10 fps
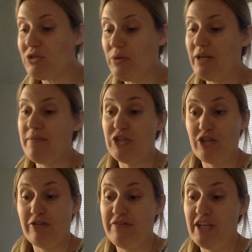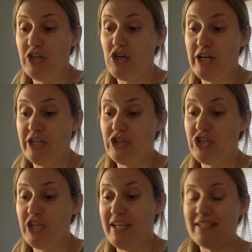three-dimensional figure on your
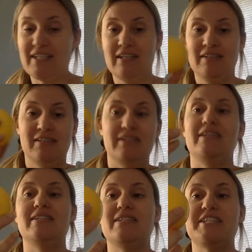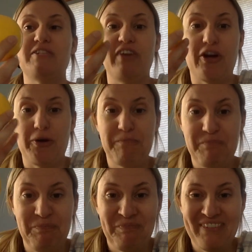sheet is the sphere.
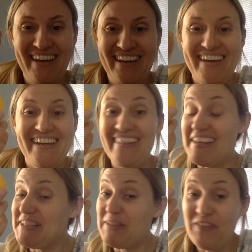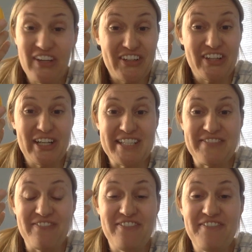The sphere is
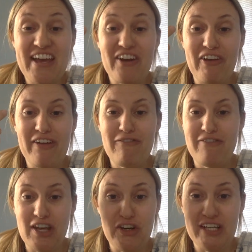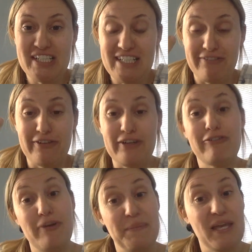very, very different
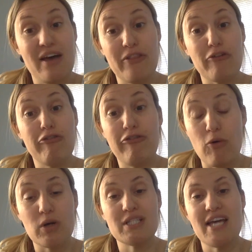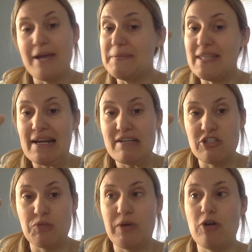from the other 4 types that I
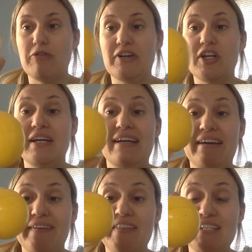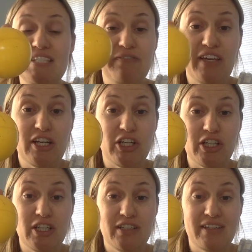just went over. The
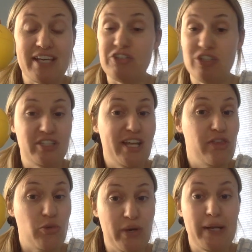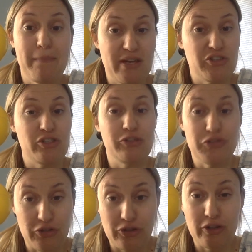sphere is just a three-dimensional
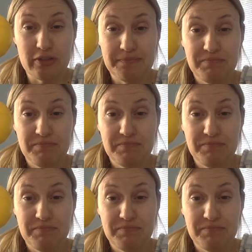circle.